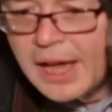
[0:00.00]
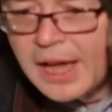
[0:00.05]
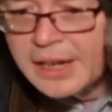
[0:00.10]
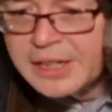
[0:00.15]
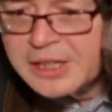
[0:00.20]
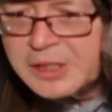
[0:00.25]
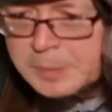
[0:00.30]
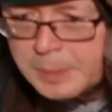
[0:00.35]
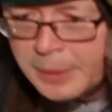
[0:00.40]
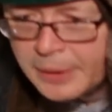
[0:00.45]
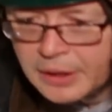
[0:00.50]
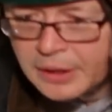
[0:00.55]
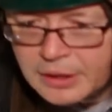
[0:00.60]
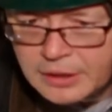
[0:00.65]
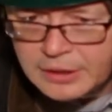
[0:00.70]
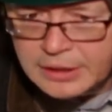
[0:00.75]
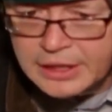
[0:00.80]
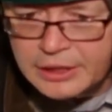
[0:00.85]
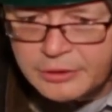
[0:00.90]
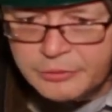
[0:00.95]
And it's
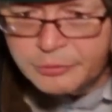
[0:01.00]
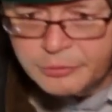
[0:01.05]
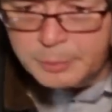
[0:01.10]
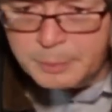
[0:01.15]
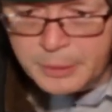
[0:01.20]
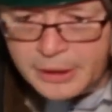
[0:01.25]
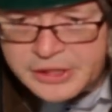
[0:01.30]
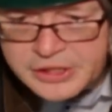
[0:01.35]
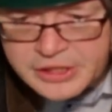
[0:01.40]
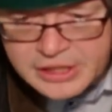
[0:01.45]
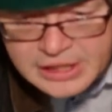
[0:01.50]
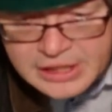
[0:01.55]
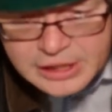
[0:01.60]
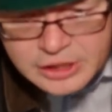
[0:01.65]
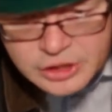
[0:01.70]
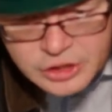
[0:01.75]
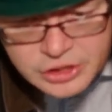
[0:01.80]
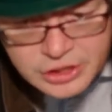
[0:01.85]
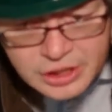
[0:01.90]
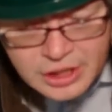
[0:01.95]
partly for
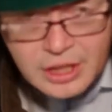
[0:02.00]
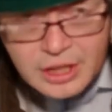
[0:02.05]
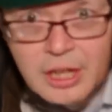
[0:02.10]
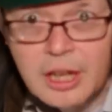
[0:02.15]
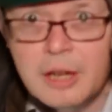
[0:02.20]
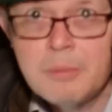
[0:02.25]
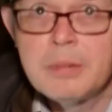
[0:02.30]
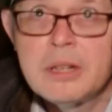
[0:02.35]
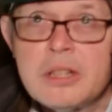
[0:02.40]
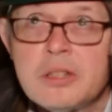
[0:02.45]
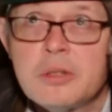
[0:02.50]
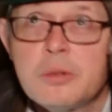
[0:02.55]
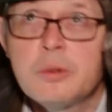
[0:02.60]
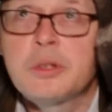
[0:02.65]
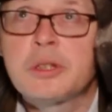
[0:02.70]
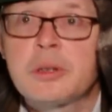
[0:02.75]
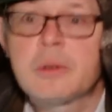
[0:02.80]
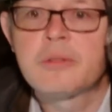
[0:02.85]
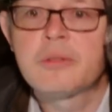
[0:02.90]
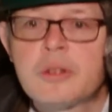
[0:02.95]
prestige, um, but it's
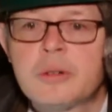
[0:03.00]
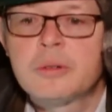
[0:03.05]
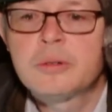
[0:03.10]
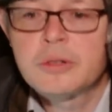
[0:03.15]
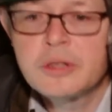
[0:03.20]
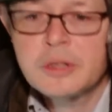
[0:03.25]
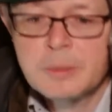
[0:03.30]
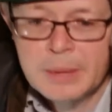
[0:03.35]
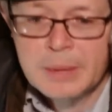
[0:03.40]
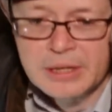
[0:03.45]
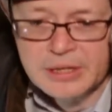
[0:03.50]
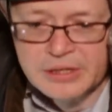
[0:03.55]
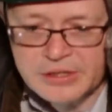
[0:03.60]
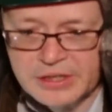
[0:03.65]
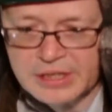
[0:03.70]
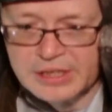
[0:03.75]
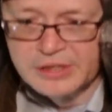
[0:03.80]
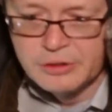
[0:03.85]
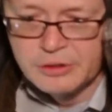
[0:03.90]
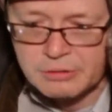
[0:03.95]
also, of course, because
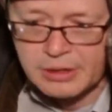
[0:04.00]
these